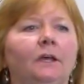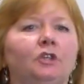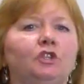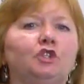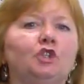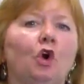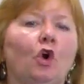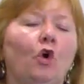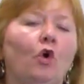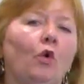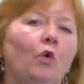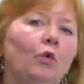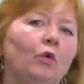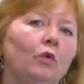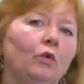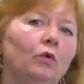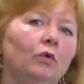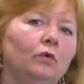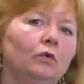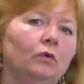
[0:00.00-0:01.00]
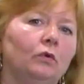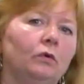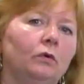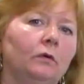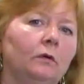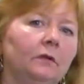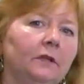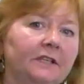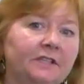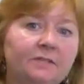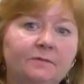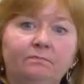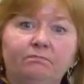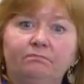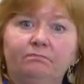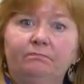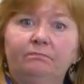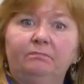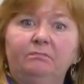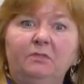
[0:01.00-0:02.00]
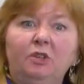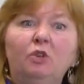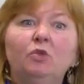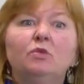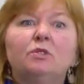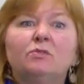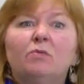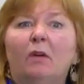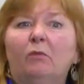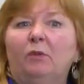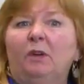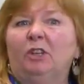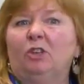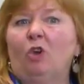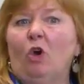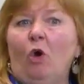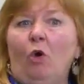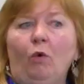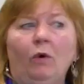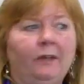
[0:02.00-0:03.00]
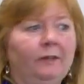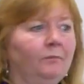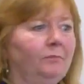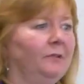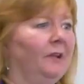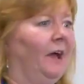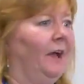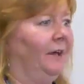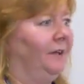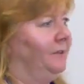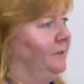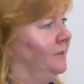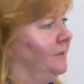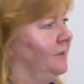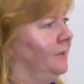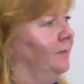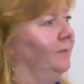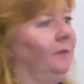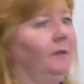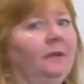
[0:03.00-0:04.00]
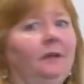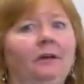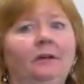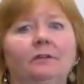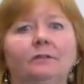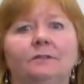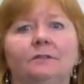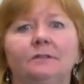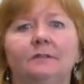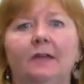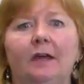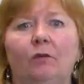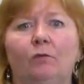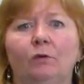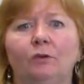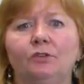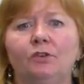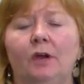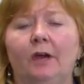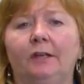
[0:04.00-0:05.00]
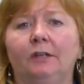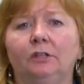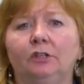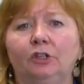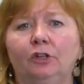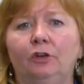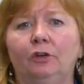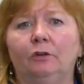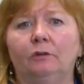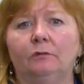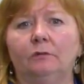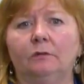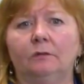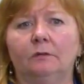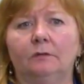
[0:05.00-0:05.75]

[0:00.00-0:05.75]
So let's use what we know and apply it to something else that we're trying to learn.